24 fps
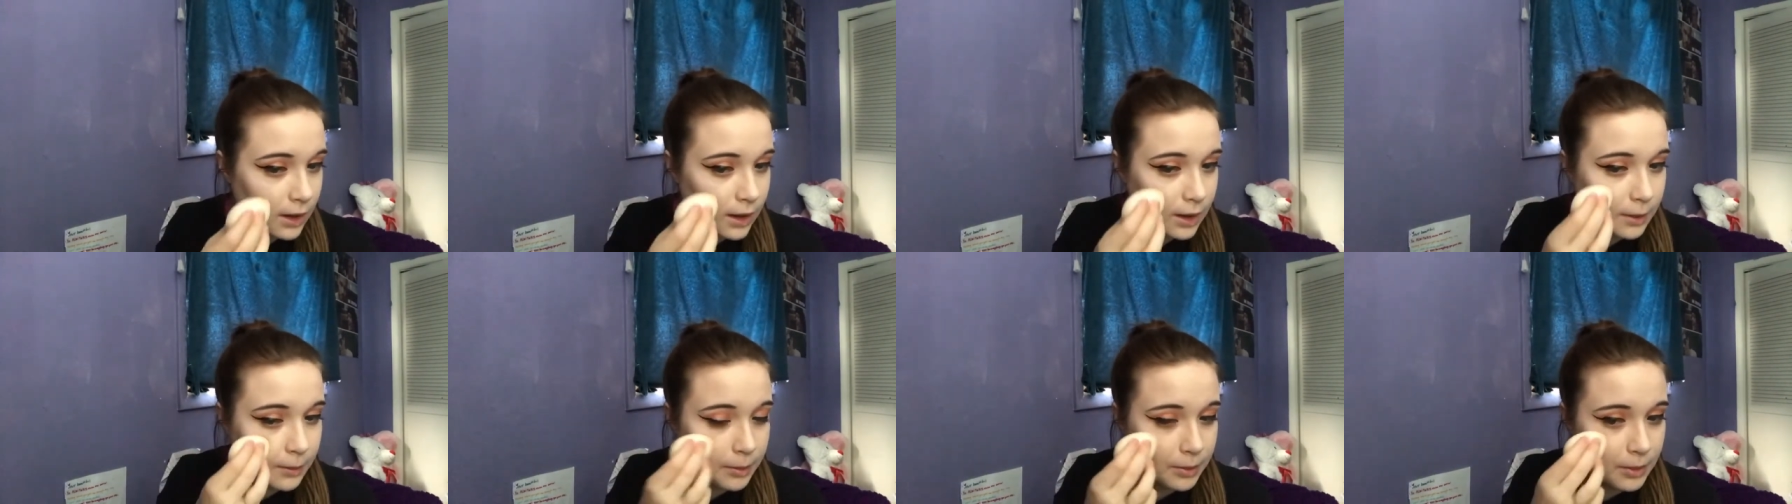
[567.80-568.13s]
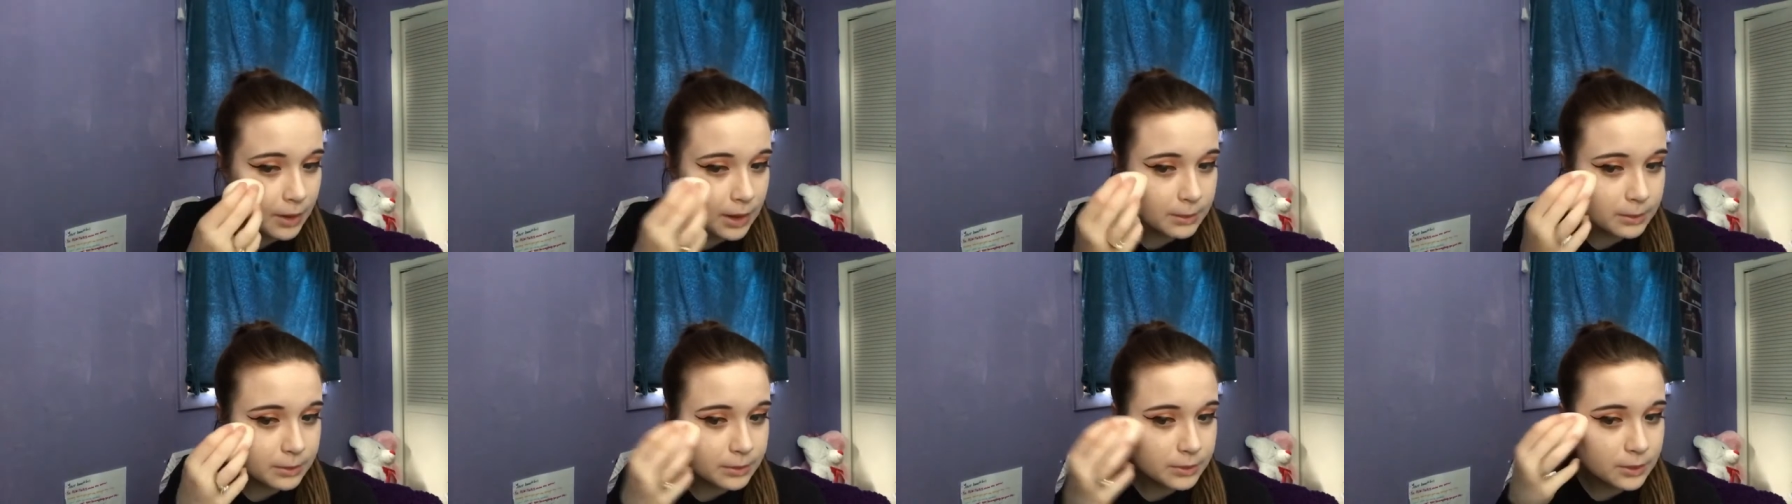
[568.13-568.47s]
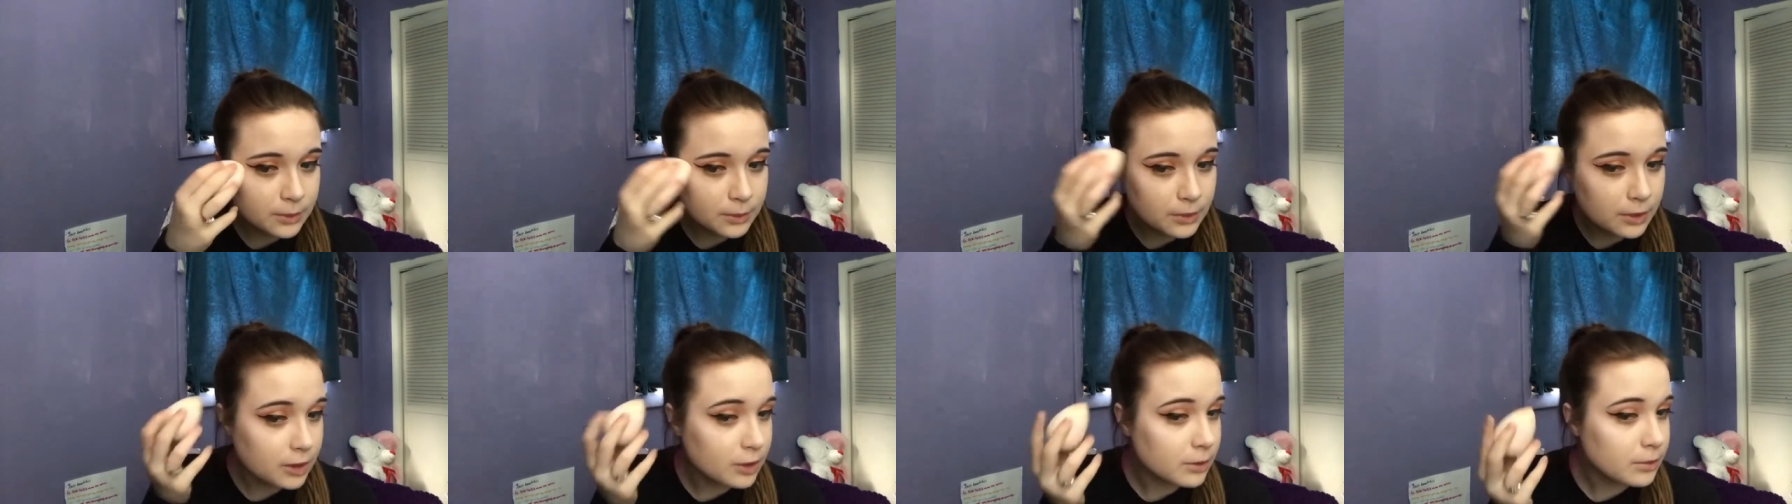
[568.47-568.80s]
I probably
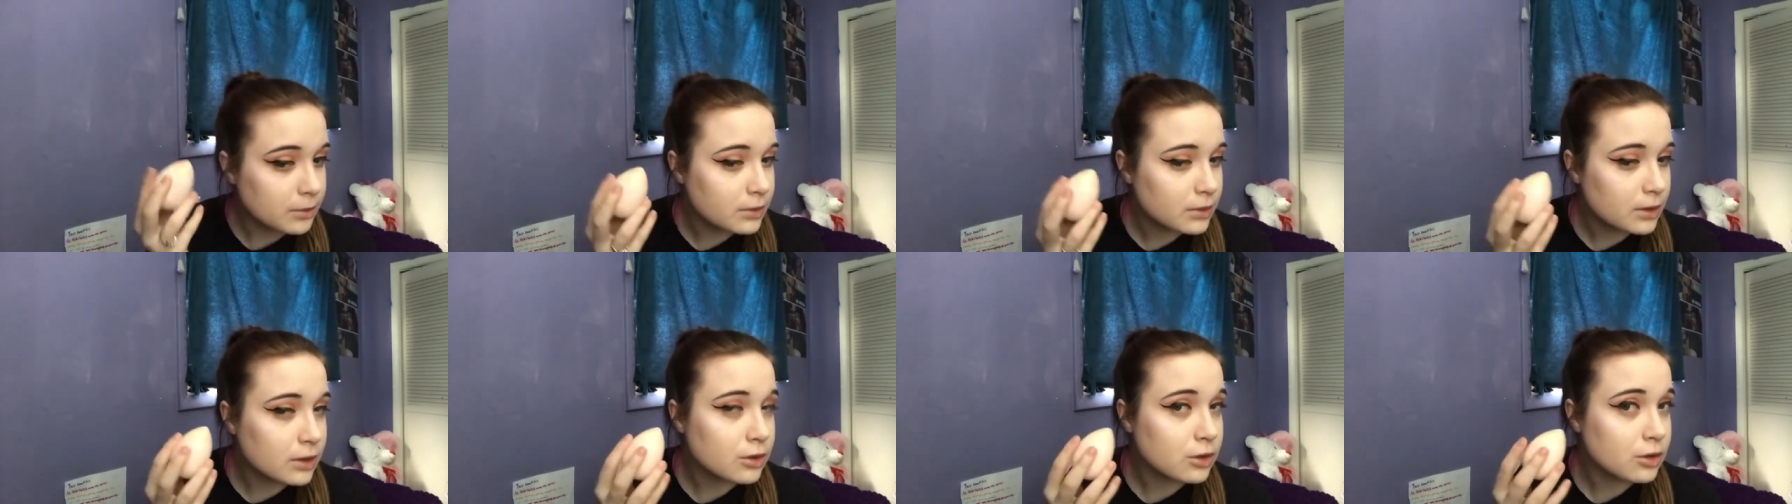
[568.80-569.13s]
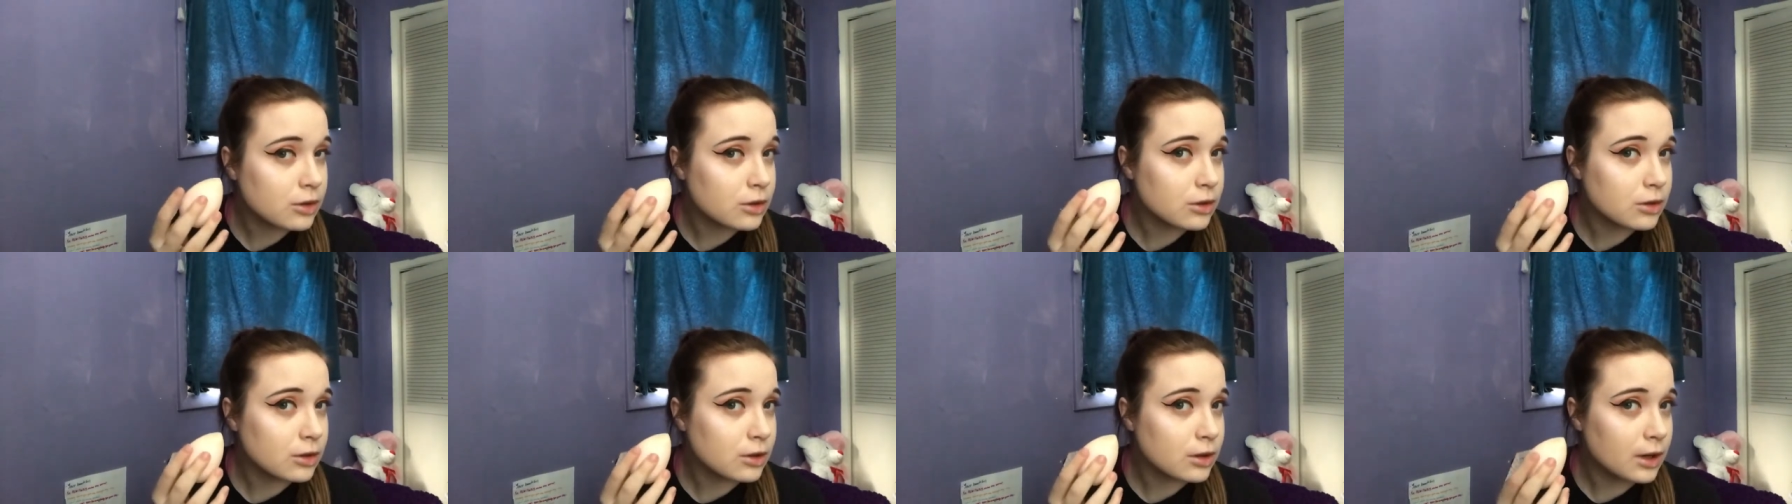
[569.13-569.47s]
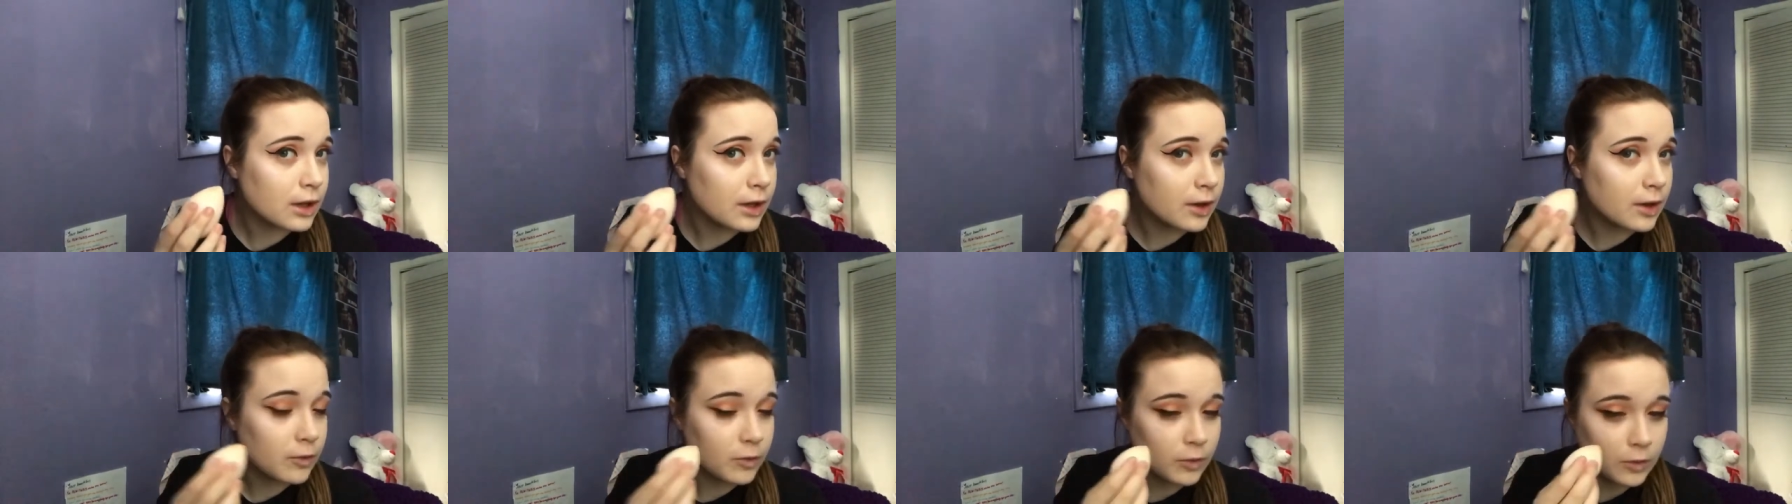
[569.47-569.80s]
100% should
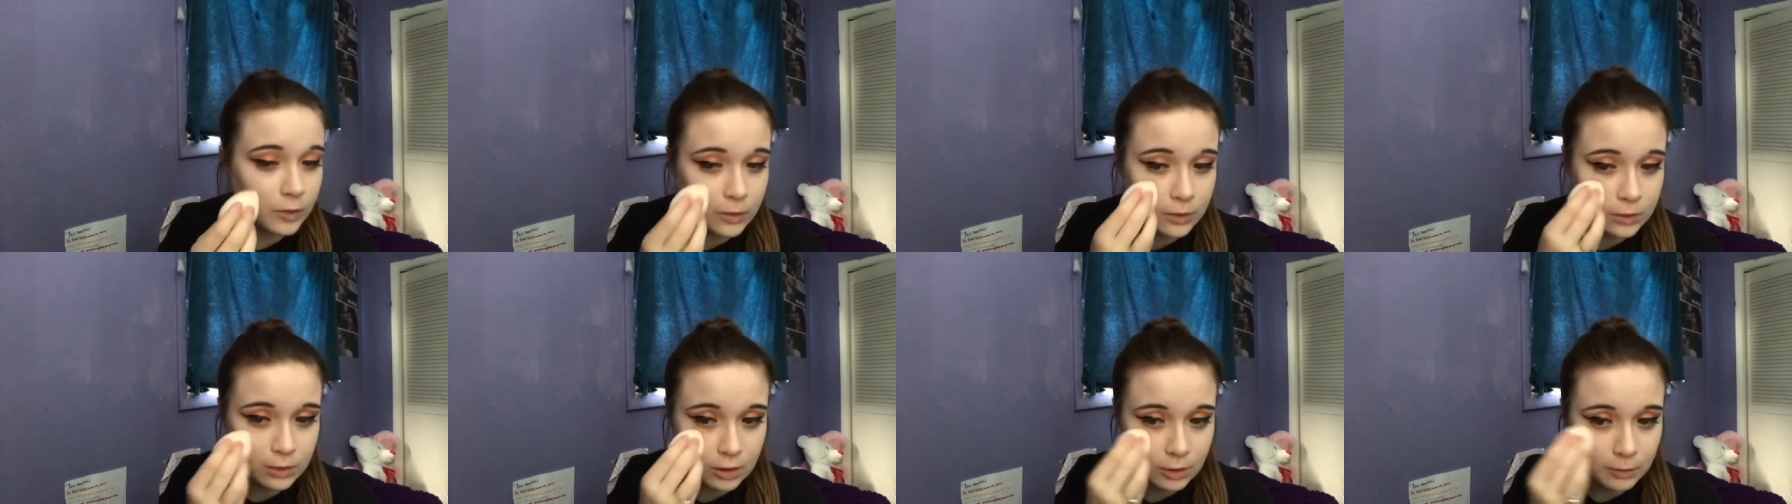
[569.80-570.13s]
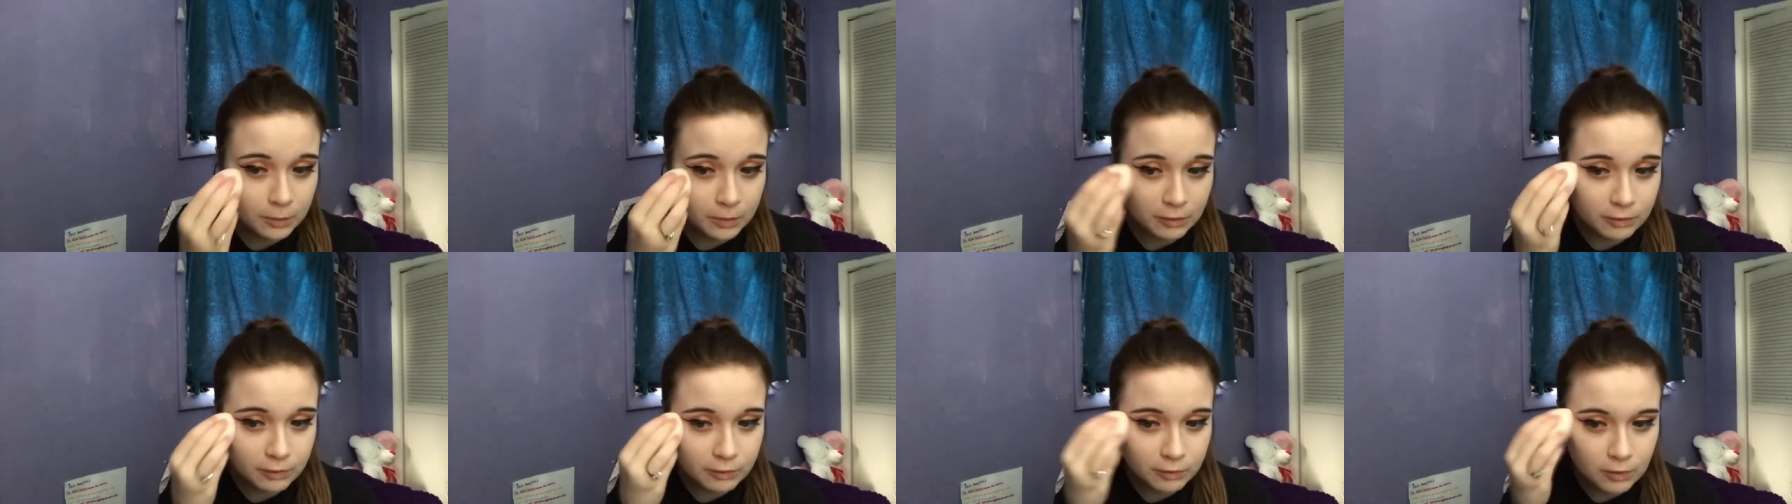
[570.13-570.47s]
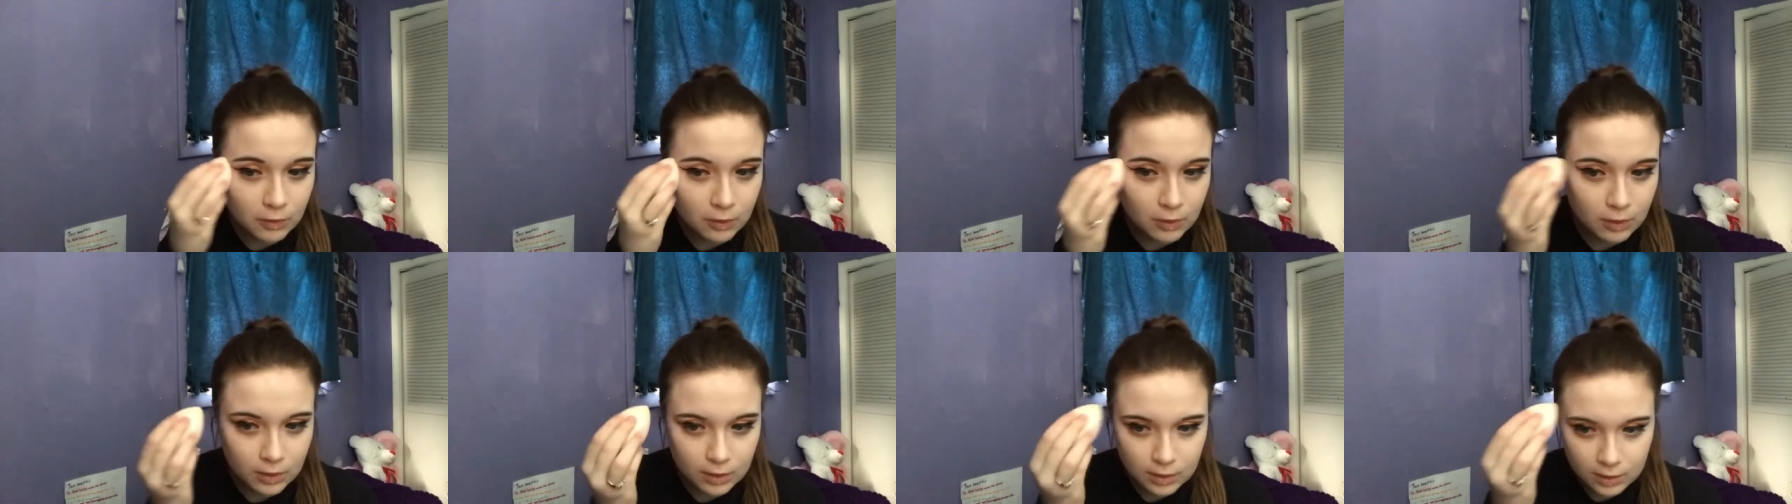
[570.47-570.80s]
have used this
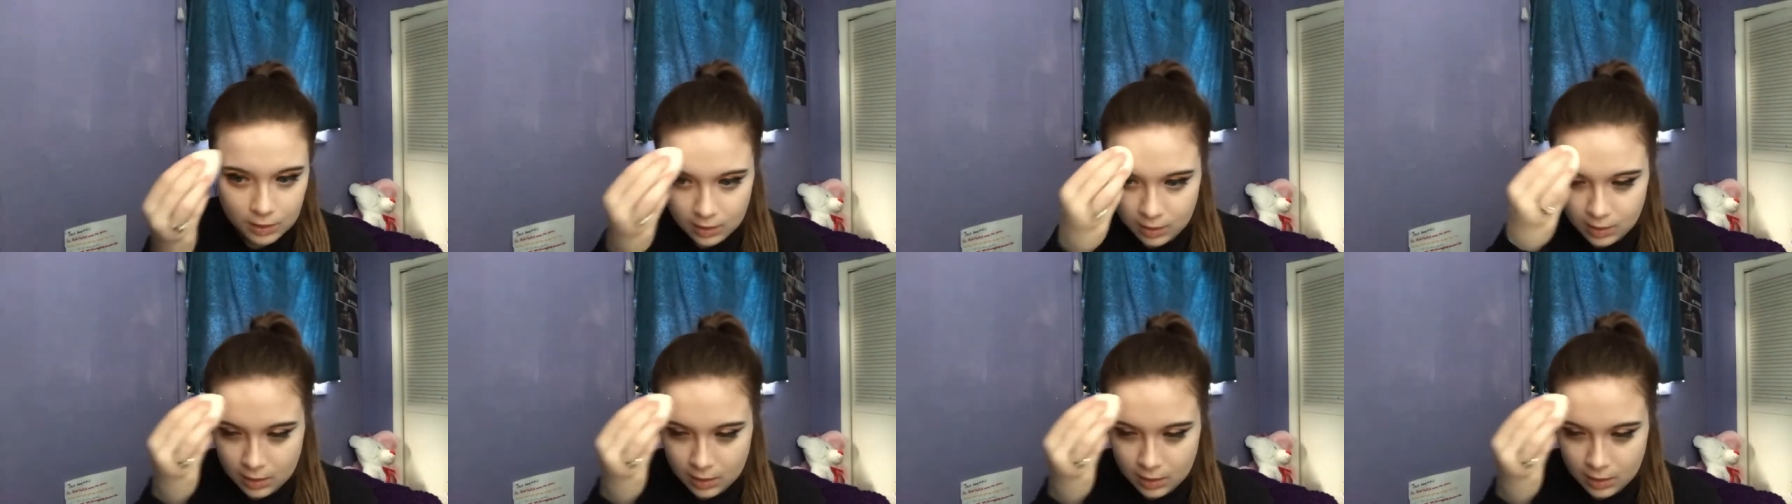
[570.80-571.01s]
before